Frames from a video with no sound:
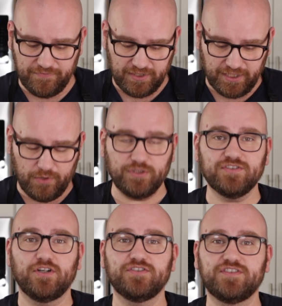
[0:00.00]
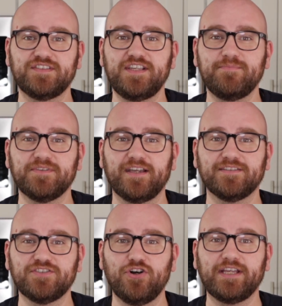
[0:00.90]
If the liquid starts to seem like
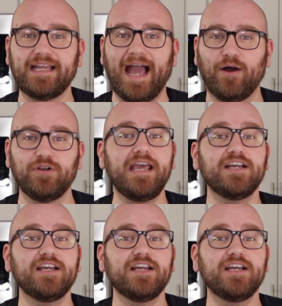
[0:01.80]
it's cooking out,